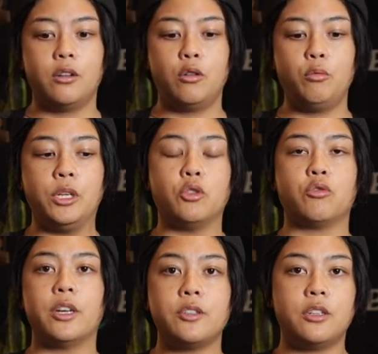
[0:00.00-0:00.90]
who we
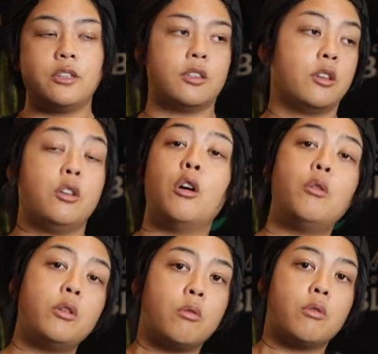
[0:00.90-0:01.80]
trusted to
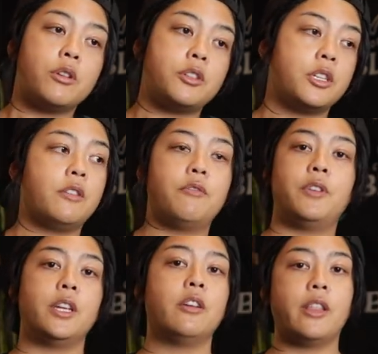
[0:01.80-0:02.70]
go to origin,
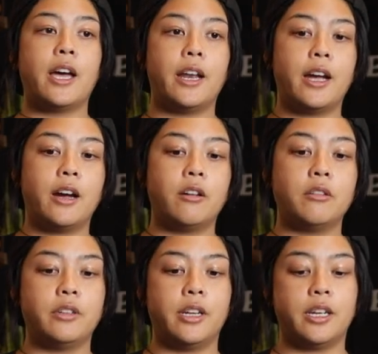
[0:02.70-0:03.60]
figure that
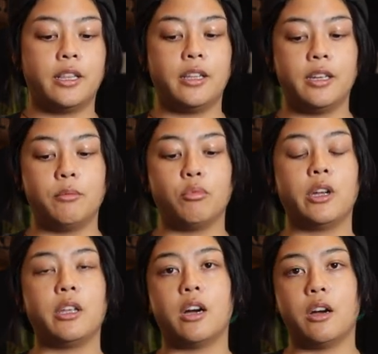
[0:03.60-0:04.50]
out, and then
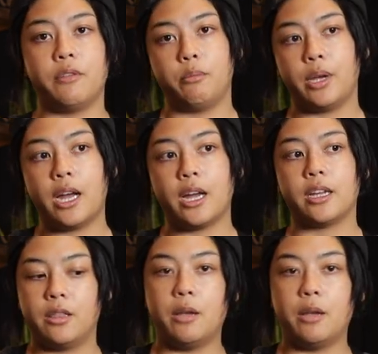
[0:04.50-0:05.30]
bring coffee back.